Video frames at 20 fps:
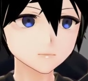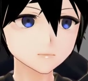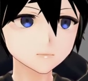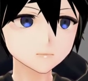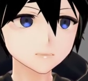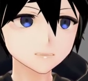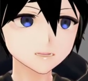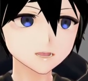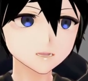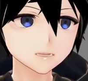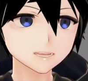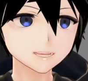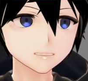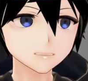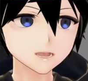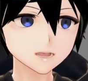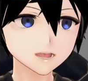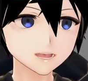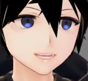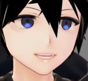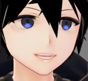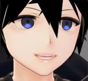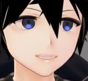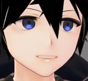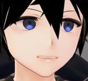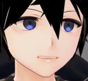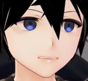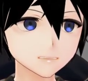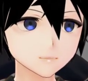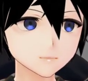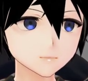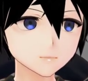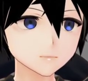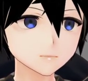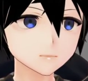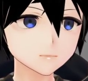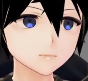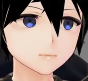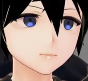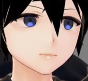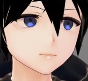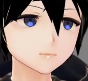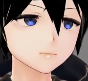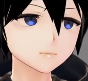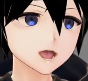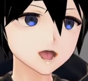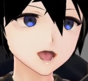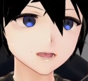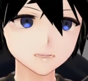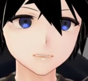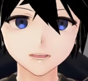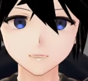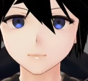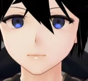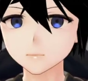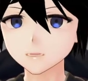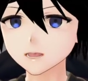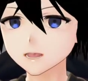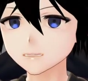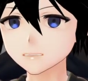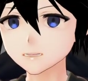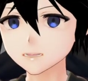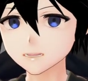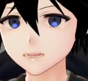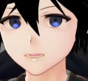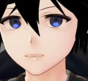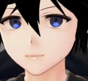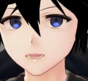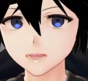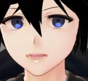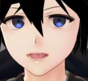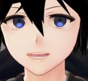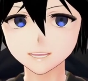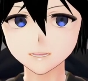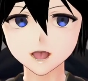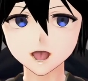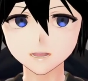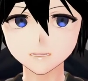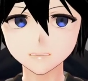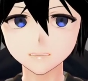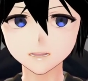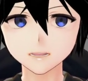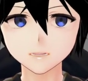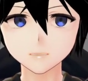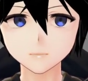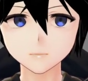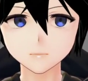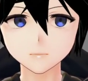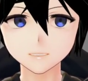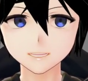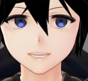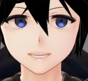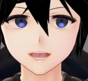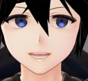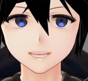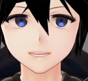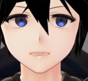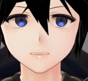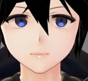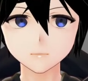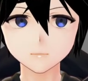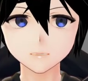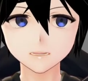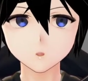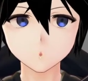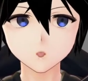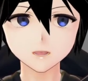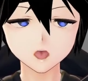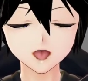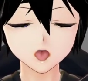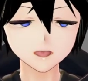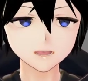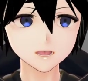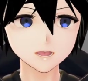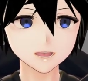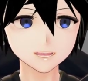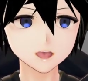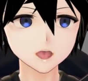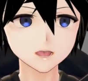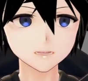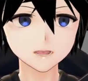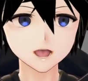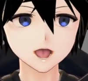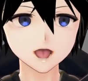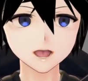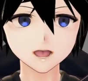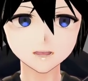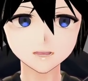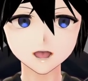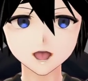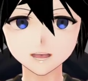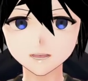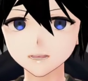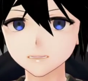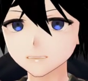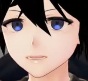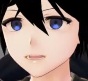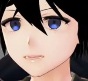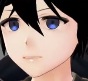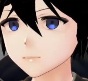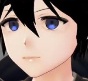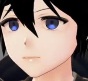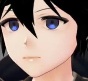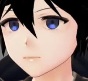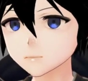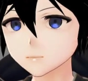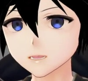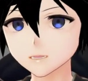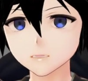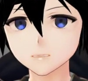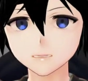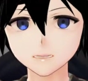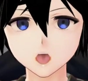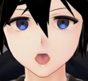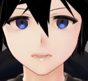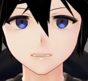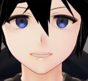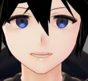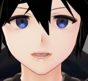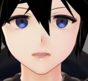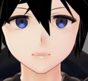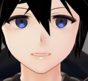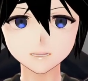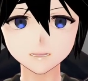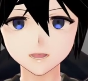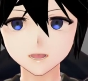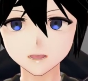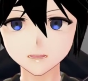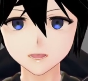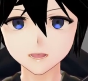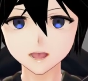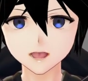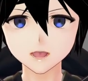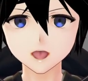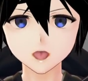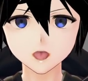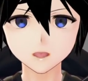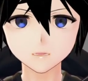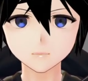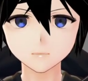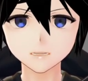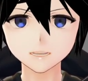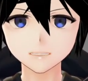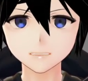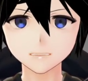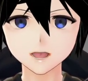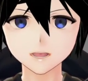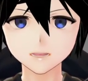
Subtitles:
Synthetic gaze. Follow head movement, look at cameras. Again, low quality cameras are good for this. And also depending on your camera position.